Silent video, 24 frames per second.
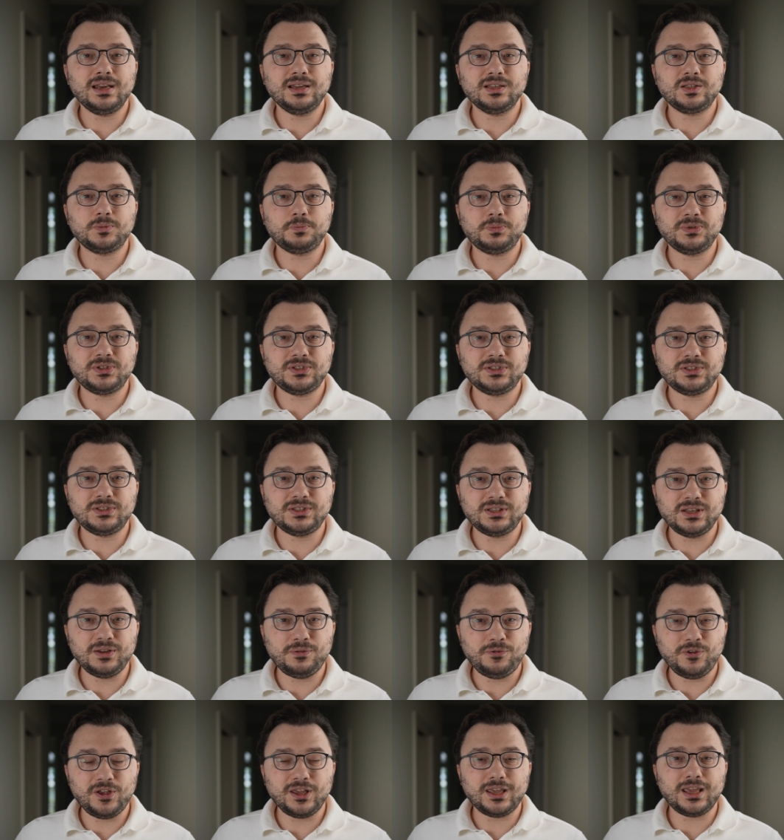a
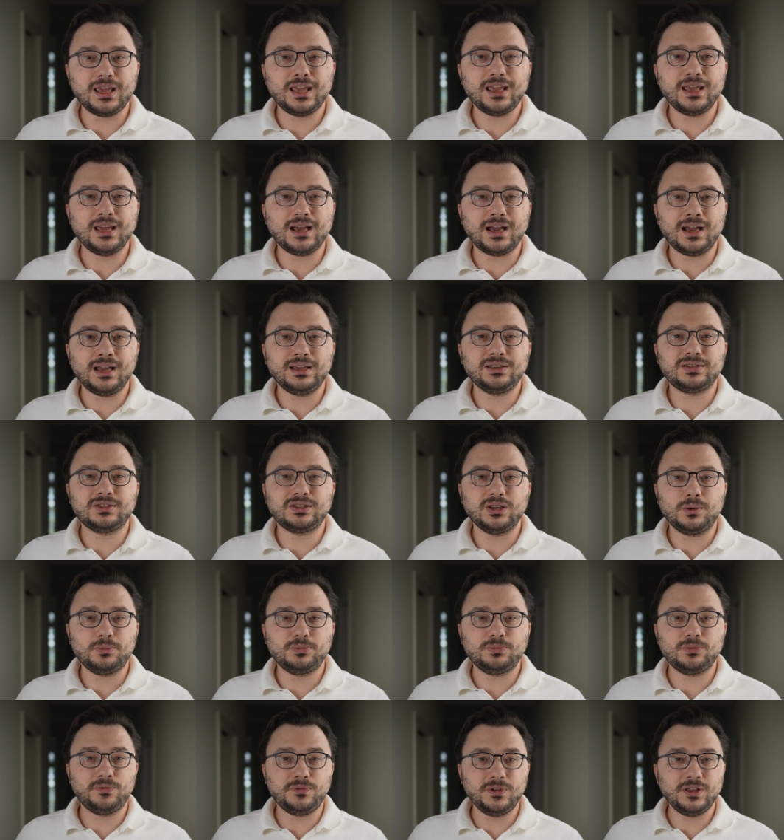specific AI
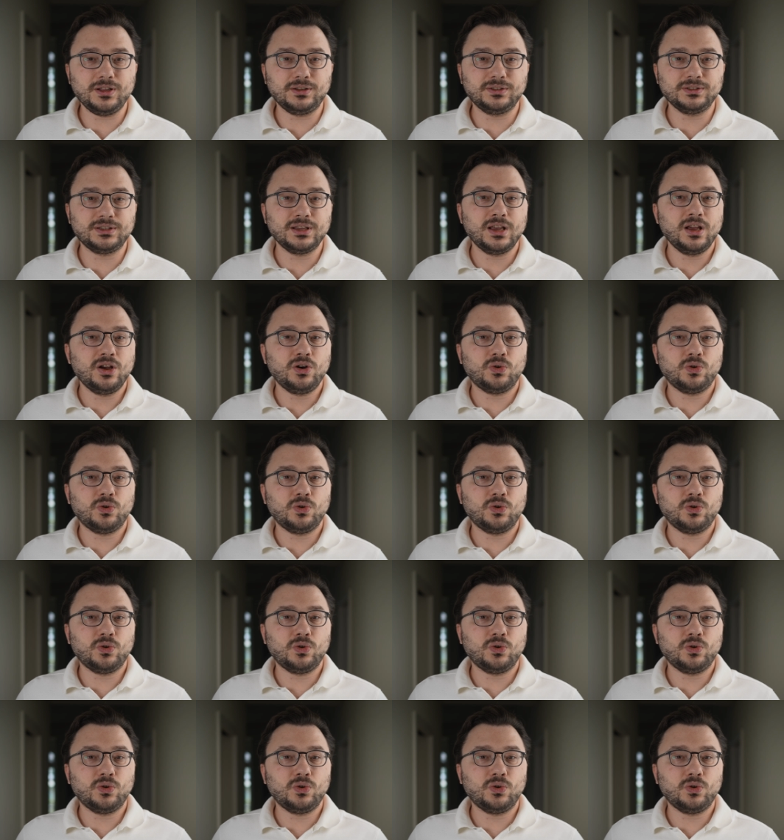subfield